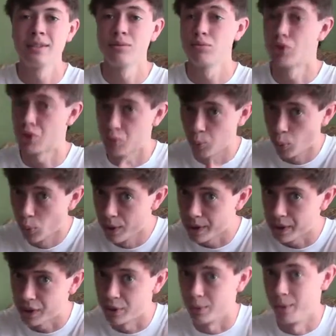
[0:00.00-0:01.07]
Just
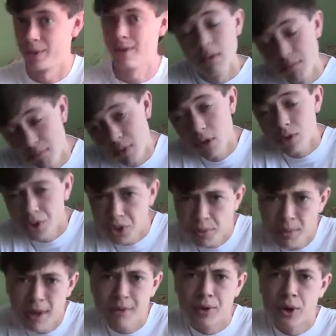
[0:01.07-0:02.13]
warning you. So
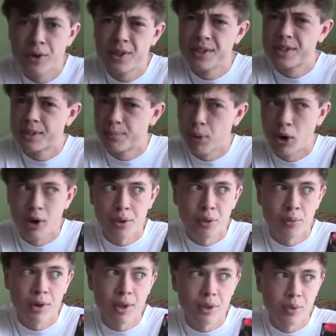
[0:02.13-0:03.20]
you may have heard this is Part
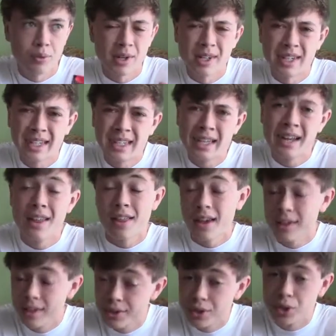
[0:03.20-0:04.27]
3 3D.
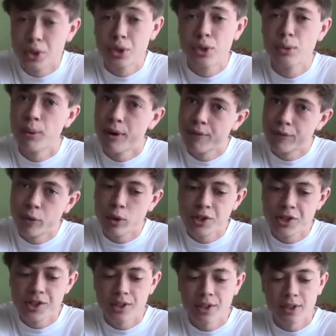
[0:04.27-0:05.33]
That is true, but
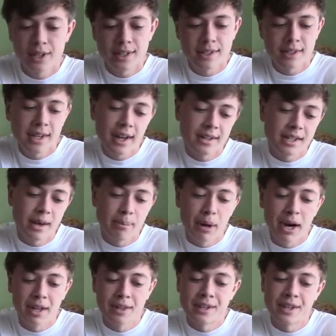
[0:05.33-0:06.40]
unfortunately, seeing as I
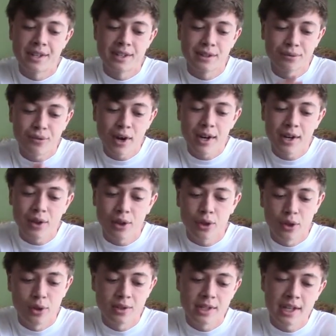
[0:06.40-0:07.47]
bought this Friday
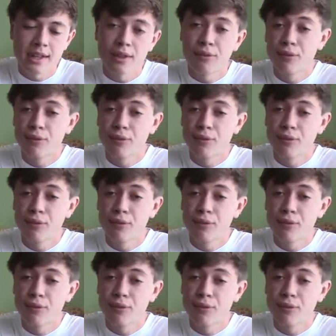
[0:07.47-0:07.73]
the 13th